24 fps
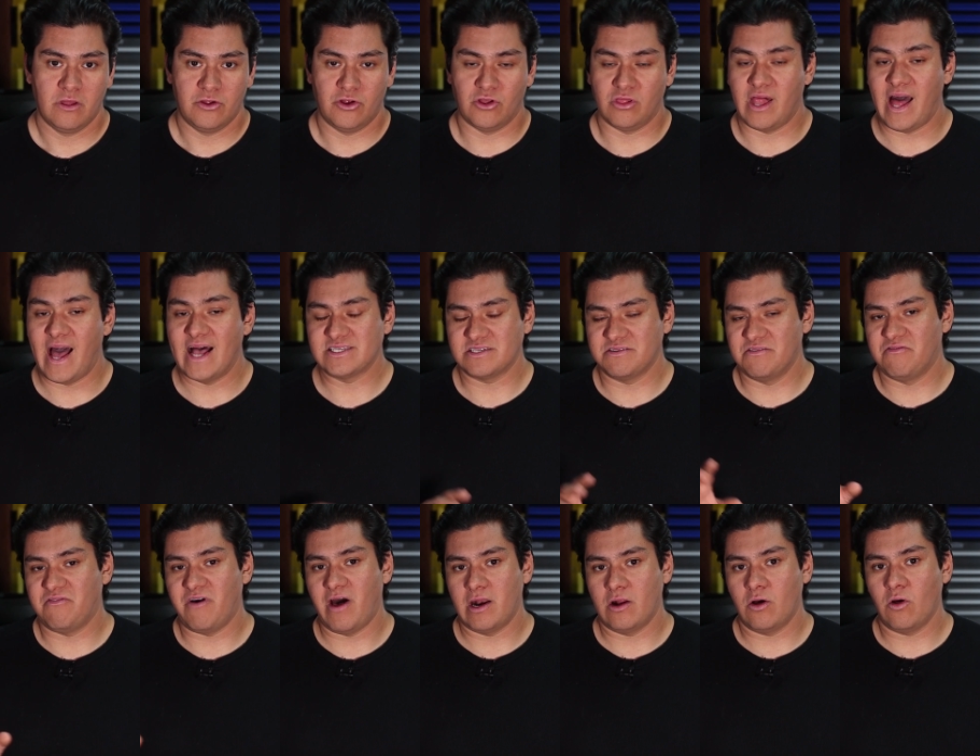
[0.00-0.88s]
Your last
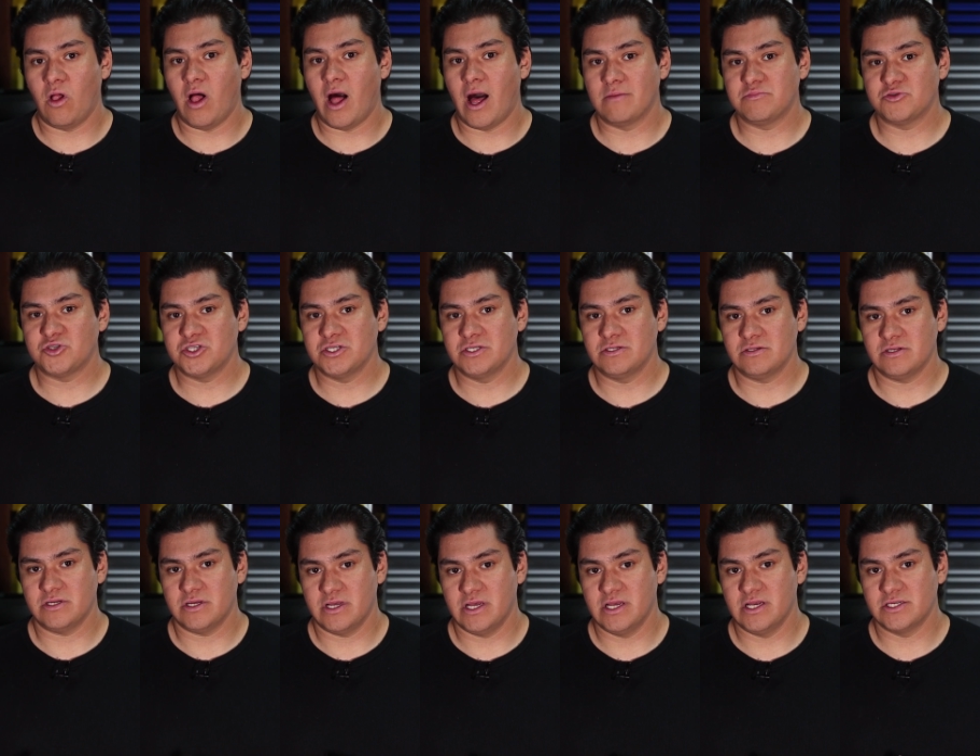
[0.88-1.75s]
and final
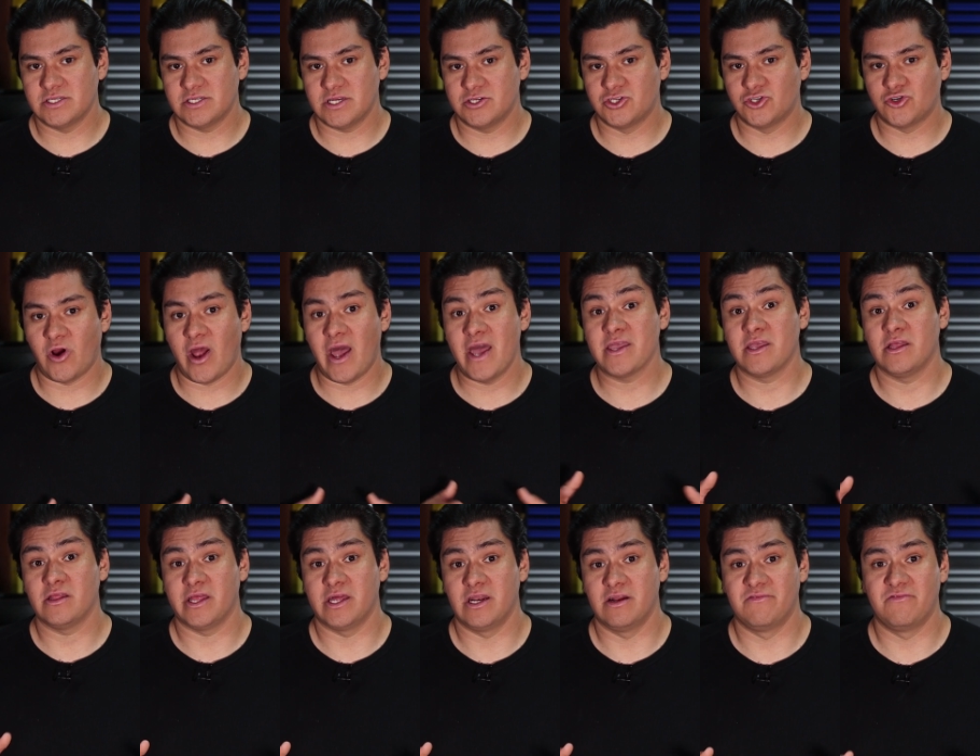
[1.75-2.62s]
option is a
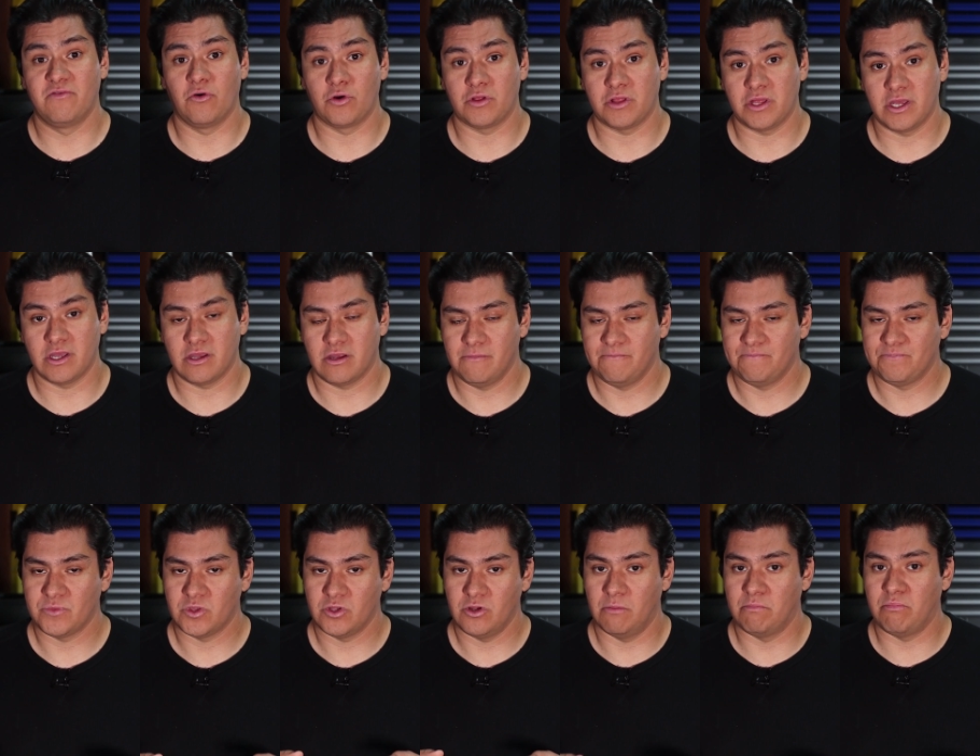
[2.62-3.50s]
triangulated four link.
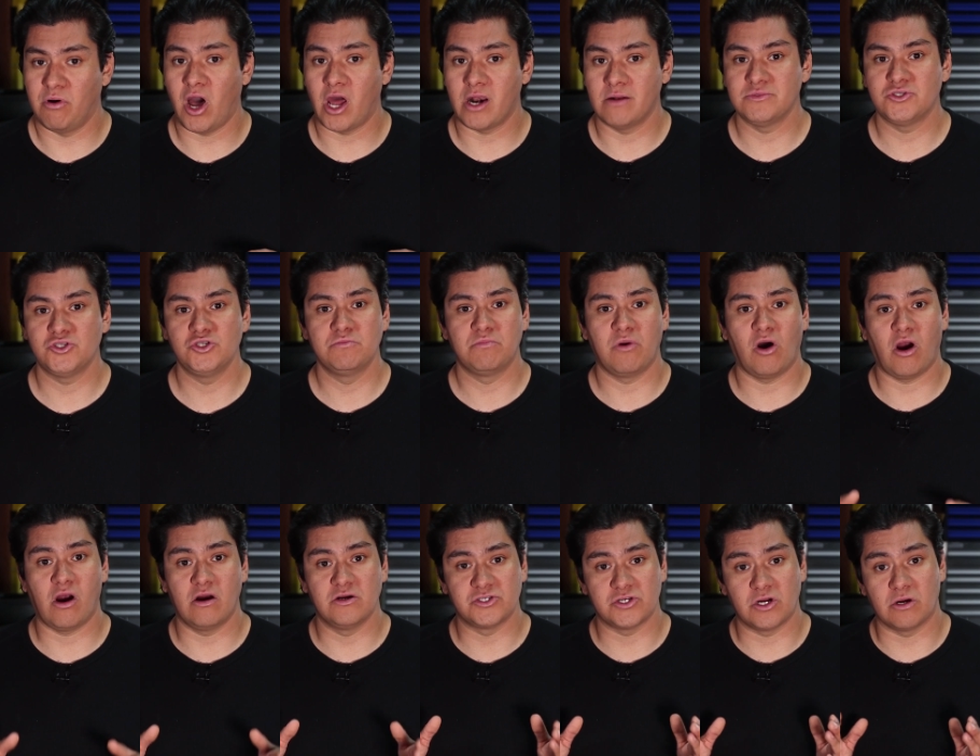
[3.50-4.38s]
Your bottom two
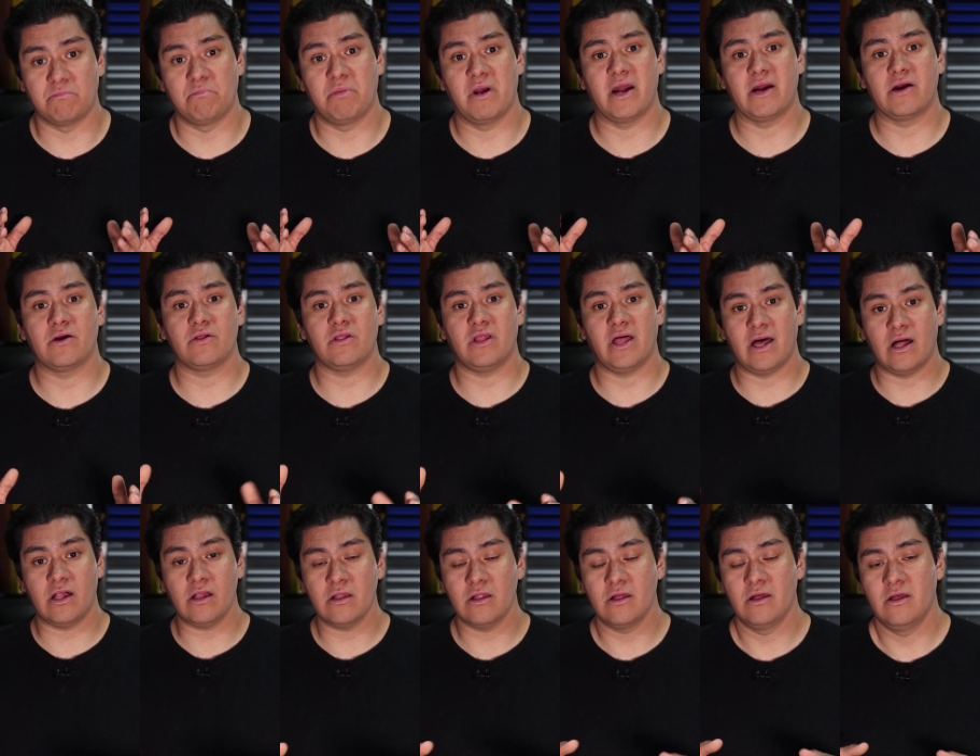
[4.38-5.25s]
bars are
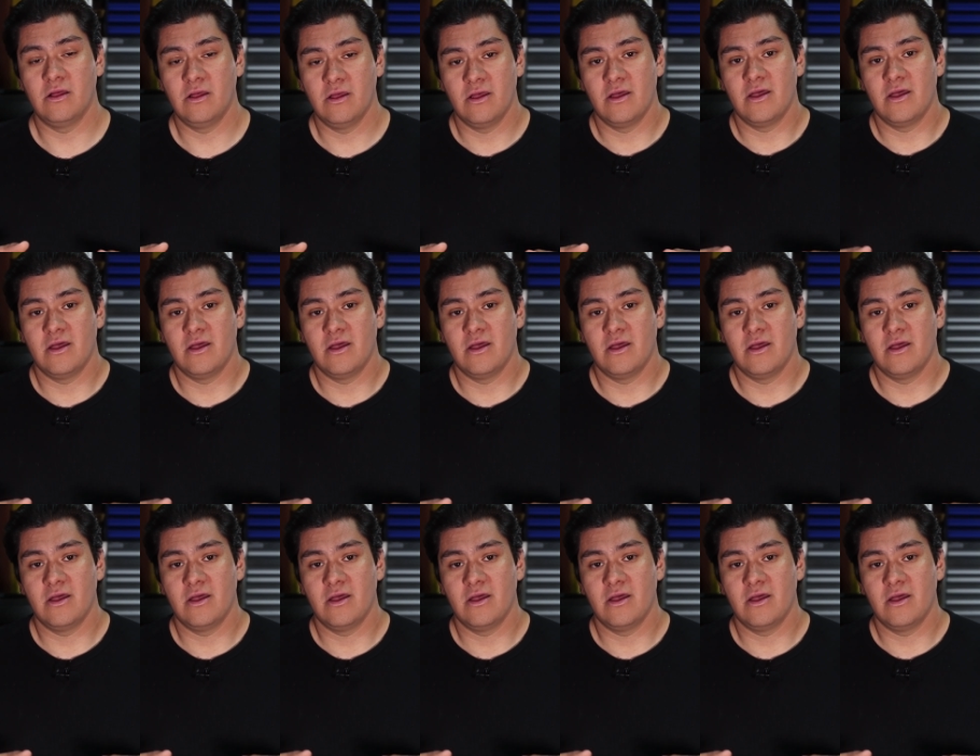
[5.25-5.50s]
parallel